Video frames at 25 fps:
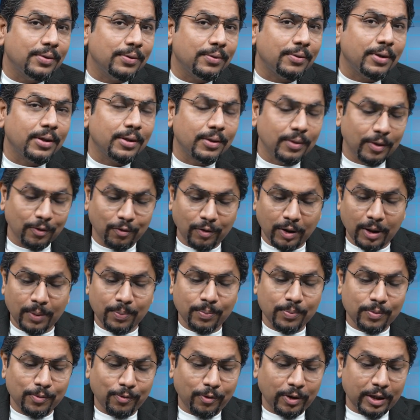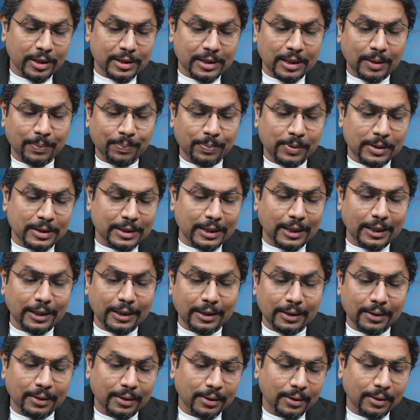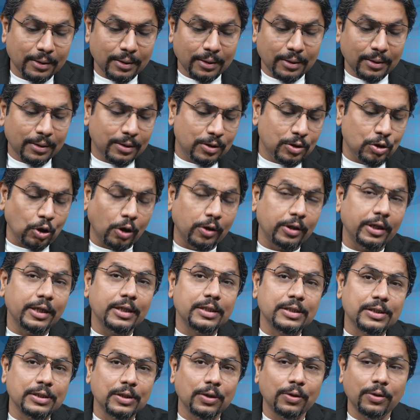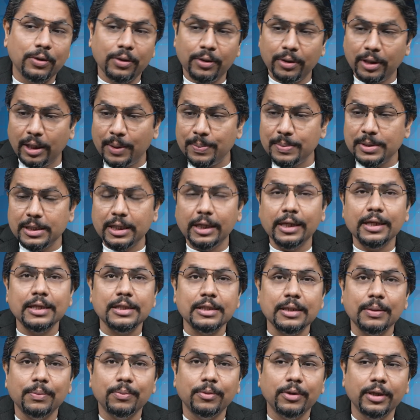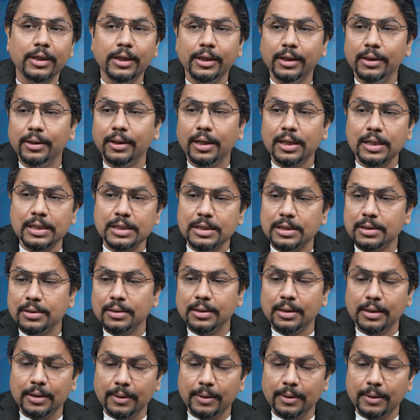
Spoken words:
Right? If I'm, for example, selling chocolates or I'm selling some really nice